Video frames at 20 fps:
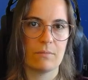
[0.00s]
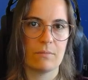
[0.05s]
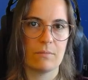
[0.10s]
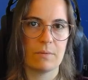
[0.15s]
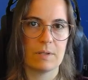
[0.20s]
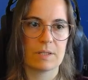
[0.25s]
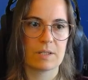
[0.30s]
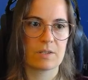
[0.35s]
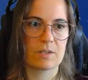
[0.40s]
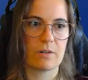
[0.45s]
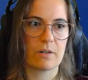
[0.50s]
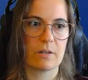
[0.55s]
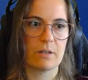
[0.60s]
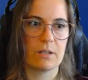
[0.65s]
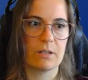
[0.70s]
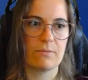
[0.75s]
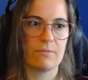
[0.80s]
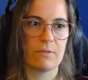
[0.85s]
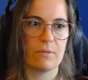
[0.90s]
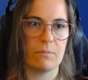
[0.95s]
we're
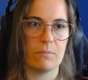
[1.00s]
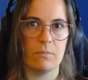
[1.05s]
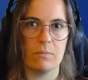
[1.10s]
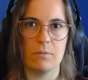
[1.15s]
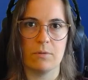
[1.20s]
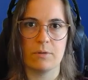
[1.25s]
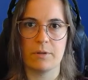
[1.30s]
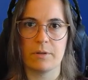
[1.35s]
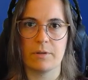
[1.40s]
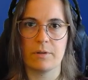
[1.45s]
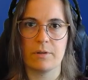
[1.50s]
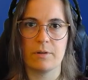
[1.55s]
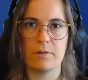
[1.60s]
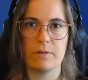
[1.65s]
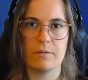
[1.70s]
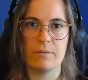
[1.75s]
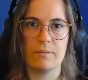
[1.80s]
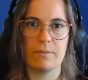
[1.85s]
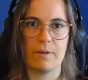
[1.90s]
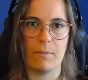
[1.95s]
struggling for water though.
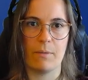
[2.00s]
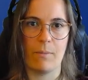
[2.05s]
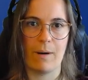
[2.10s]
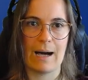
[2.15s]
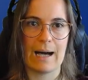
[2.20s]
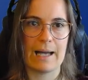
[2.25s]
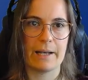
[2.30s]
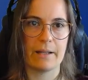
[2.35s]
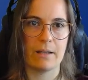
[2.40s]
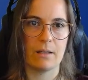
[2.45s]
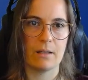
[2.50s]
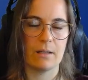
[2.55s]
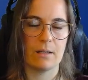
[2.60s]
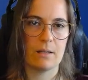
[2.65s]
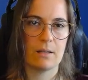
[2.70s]
For water.